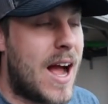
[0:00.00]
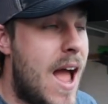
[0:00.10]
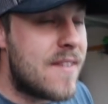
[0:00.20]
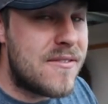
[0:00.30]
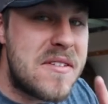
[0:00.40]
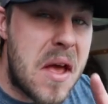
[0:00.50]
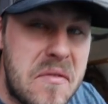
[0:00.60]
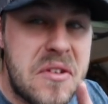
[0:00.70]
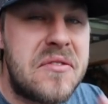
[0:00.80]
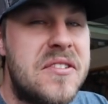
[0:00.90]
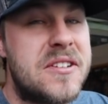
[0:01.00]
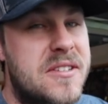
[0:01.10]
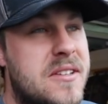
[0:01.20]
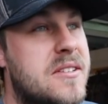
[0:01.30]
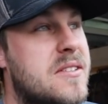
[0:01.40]
I have never
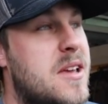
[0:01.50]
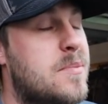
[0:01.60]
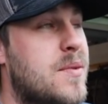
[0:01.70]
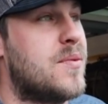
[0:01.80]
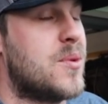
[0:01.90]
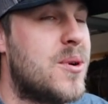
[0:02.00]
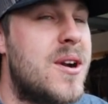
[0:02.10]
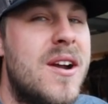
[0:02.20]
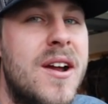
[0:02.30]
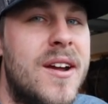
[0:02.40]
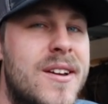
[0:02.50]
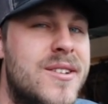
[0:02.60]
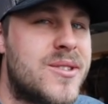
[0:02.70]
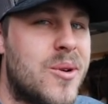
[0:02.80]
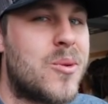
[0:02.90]
fished this lake before,
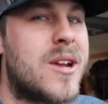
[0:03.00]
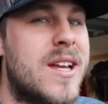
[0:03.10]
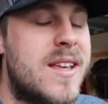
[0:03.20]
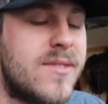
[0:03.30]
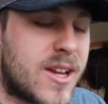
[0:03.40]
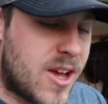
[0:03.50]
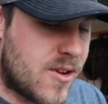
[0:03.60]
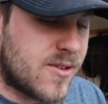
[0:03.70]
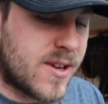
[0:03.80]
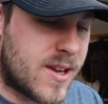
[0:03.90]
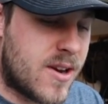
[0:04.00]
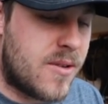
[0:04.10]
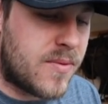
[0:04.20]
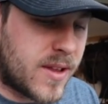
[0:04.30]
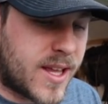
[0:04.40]
so we're gonna give it a go and
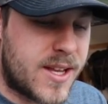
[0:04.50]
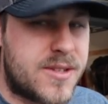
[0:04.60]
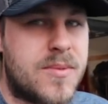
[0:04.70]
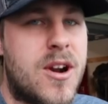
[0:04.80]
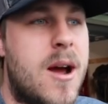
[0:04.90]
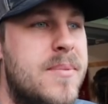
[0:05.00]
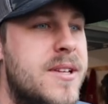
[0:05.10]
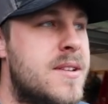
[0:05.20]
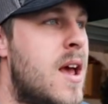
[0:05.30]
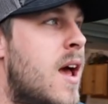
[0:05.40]
hopefully catch some crappies.